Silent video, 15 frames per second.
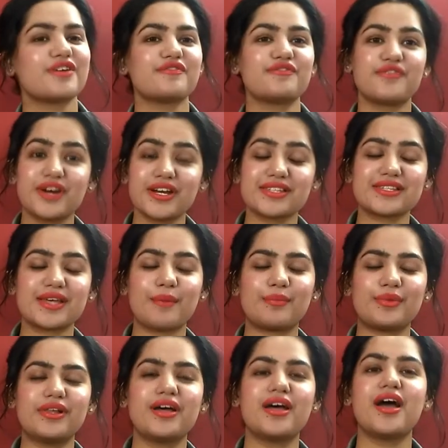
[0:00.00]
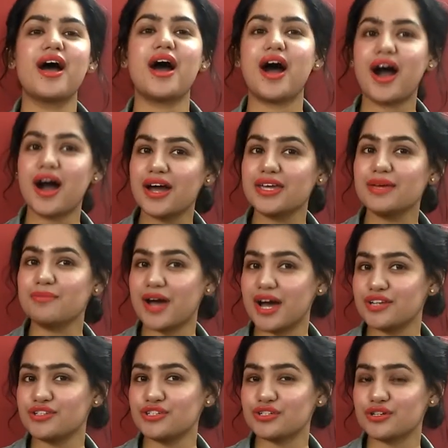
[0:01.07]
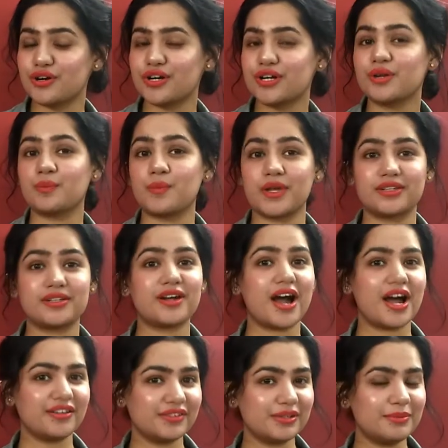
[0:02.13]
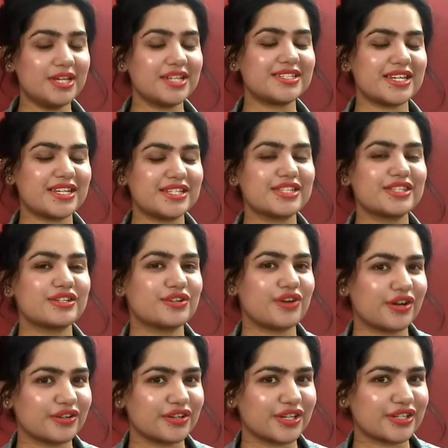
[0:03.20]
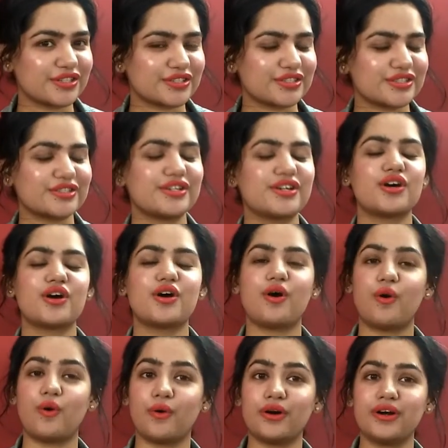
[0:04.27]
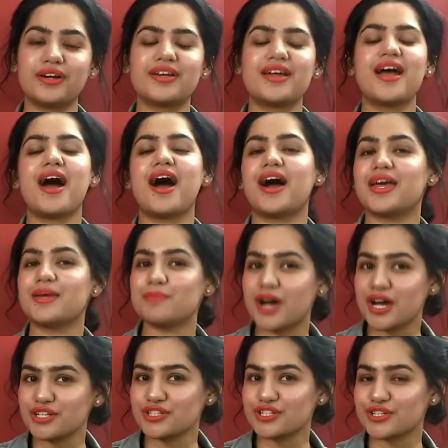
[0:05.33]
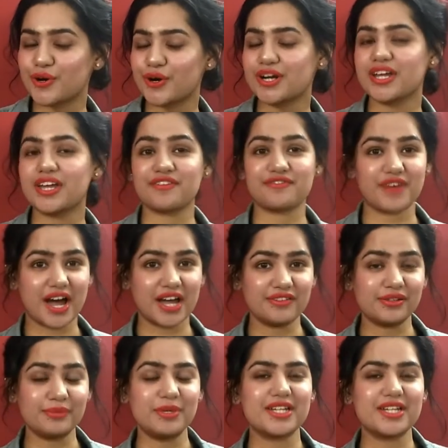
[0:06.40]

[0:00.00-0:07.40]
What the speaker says: For example, I am unsure whether I will be attending the congregation, or I am unsure if I will be